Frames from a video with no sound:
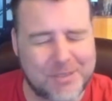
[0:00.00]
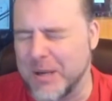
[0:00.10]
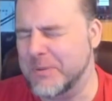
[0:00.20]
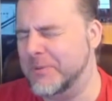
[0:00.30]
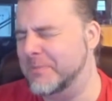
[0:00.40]

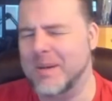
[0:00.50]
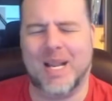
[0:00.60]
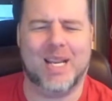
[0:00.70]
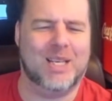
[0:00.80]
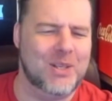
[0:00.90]
Oh
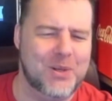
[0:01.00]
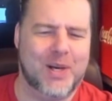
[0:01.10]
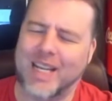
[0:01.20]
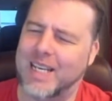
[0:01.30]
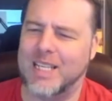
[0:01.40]
my
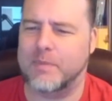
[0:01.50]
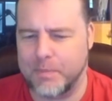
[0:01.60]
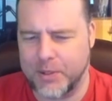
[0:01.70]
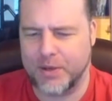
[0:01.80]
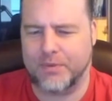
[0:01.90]
lord, it is
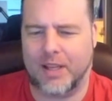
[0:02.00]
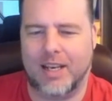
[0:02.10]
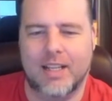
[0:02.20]
beautiful.